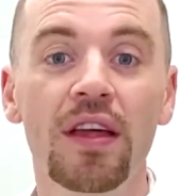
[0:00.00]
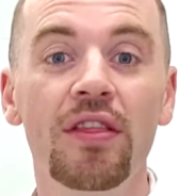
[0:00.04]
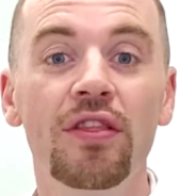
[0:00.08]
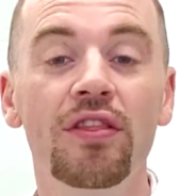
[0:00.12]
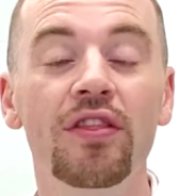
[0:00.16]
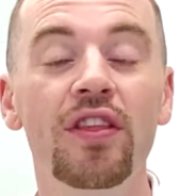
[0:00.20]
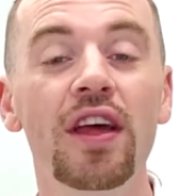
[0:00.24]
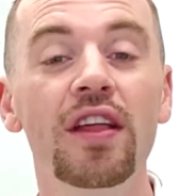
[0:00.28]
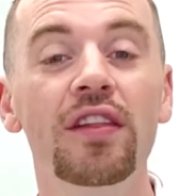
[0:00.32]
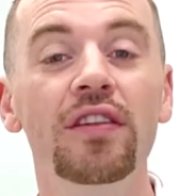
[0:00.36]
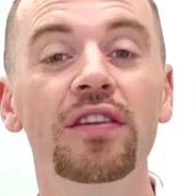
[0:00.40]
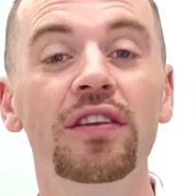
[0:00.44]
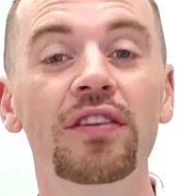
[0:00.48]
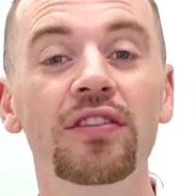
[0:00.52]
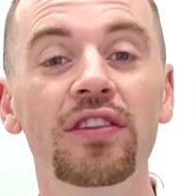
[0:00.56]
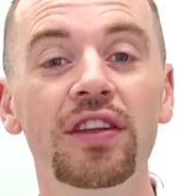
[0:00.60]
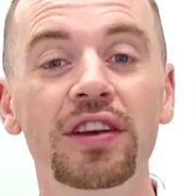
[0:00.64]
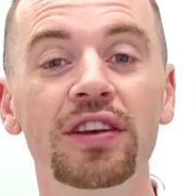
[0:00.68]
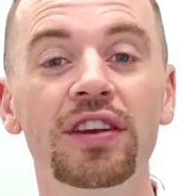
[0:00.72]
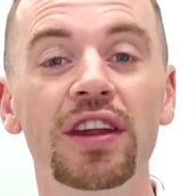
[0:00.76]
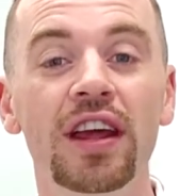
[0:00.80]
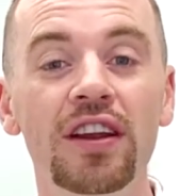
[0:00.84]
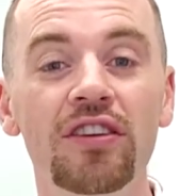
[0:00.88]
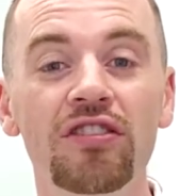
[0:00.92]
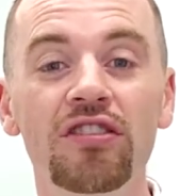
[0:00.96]
then the
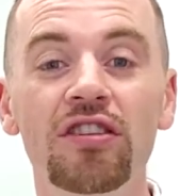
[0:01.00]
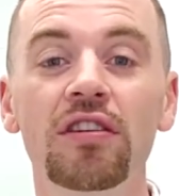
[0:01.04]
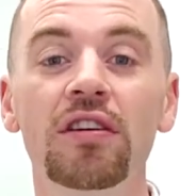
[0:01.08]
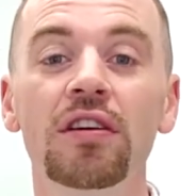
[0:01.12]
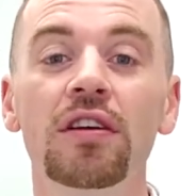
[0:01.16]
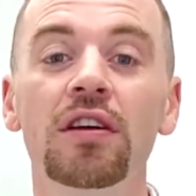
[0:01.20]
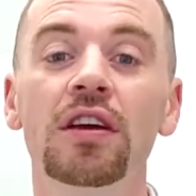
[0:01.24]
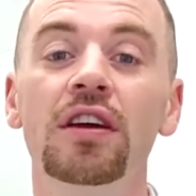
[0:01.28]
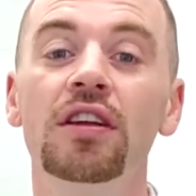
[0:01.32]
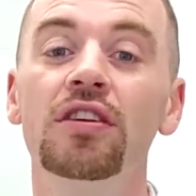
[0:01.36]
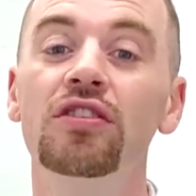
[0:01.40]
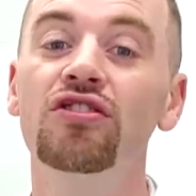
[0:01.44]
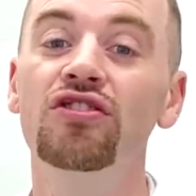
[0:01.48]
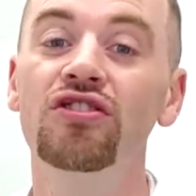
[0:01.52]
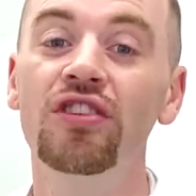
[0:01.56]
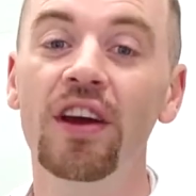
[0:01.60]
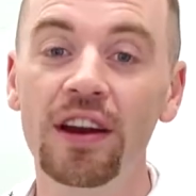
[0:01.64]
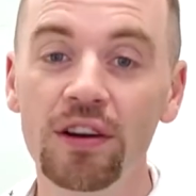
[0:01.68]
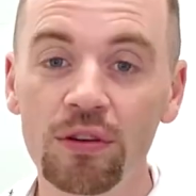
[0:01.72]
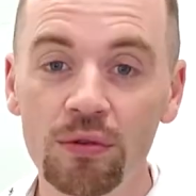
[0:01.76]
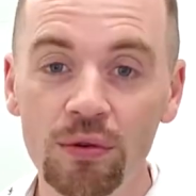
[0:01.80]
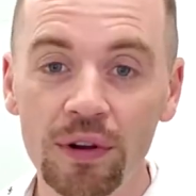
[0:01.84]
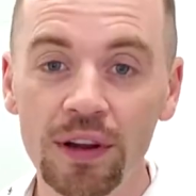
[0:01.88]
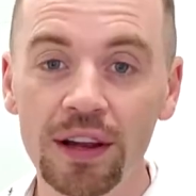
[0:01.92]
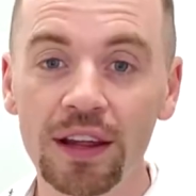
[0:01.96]
denture
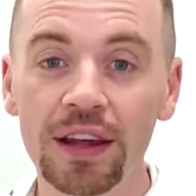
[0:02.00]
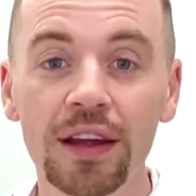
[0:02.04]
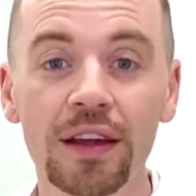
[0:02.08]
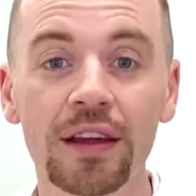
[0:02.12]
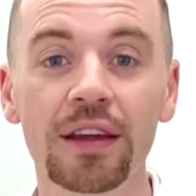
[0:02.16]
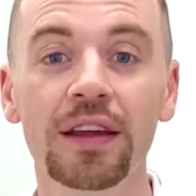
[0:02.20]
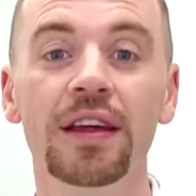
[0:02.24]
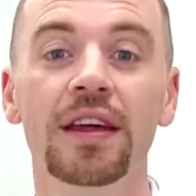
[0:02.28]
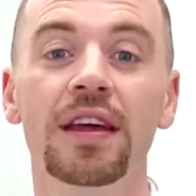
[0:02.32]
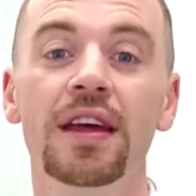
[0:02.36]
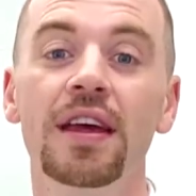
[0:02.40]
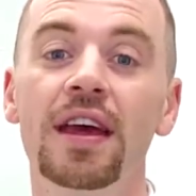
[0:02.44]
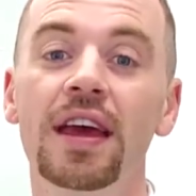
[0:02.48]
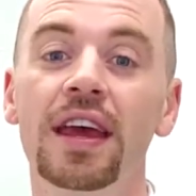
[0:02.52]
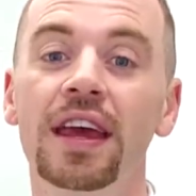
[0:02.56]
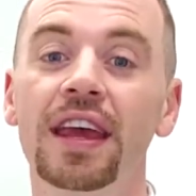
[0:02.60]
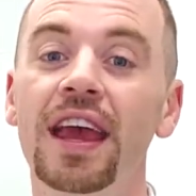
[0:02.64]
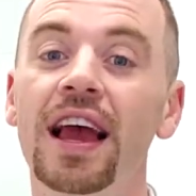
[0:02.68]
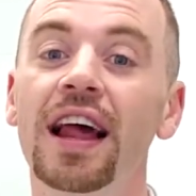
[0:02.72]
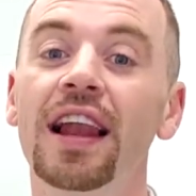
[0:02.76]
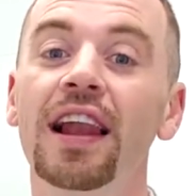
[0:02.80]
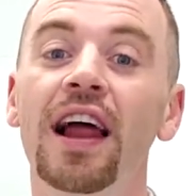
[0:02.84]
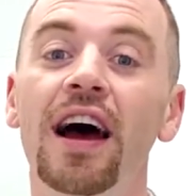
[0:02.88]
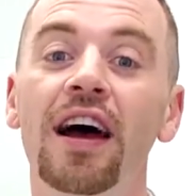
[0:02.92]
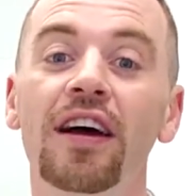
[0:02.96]
generally
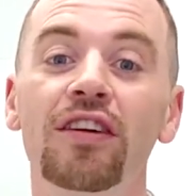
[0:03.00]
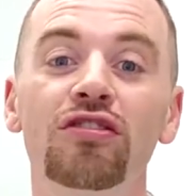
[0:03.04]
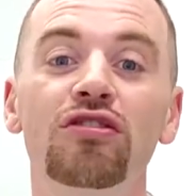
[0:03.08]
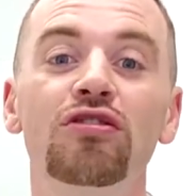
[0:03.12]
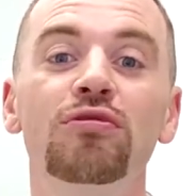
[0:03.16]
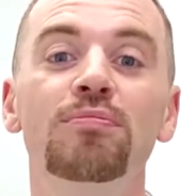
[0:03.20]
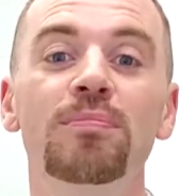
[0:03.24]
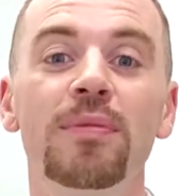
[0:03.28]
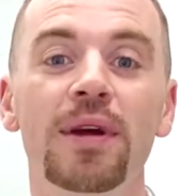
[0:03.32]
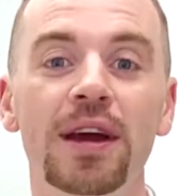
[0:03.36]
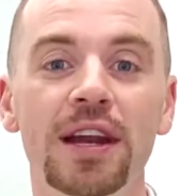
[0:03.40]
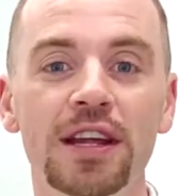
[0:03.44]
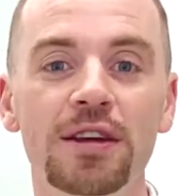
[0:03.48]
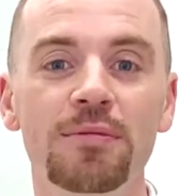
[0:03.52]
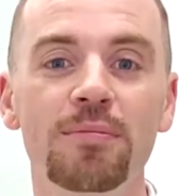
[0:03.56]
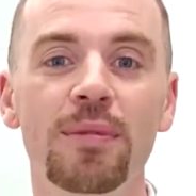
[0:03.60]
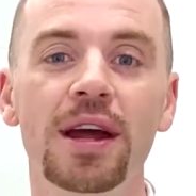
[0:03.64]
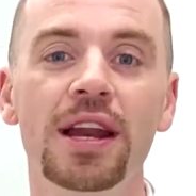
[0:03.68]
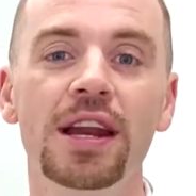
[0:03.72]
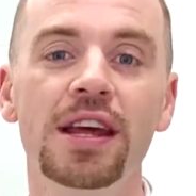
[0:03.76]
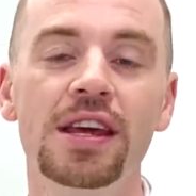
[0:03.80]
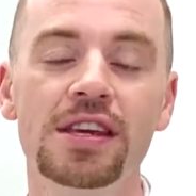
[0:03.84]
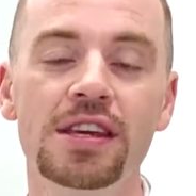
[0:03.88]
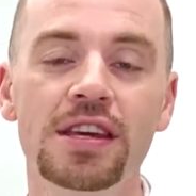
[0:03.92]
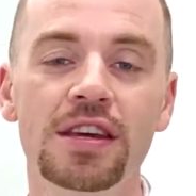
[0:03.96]
can last you many,
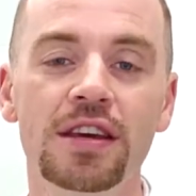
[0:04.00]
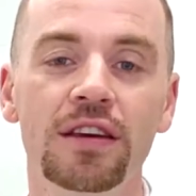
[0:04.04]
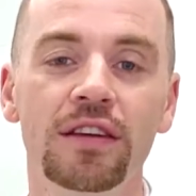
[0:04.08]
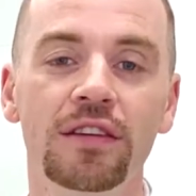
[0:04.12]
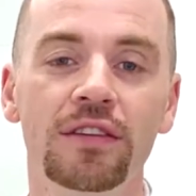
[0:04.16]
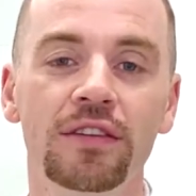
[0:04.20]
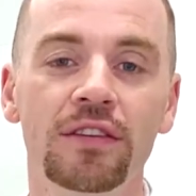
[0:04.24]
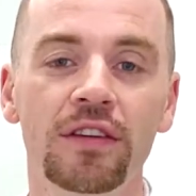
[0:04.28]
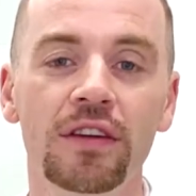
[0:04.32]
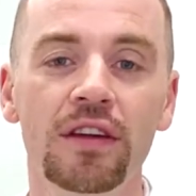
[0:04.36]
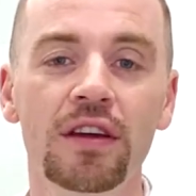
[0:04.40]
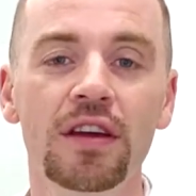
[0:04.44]
many years.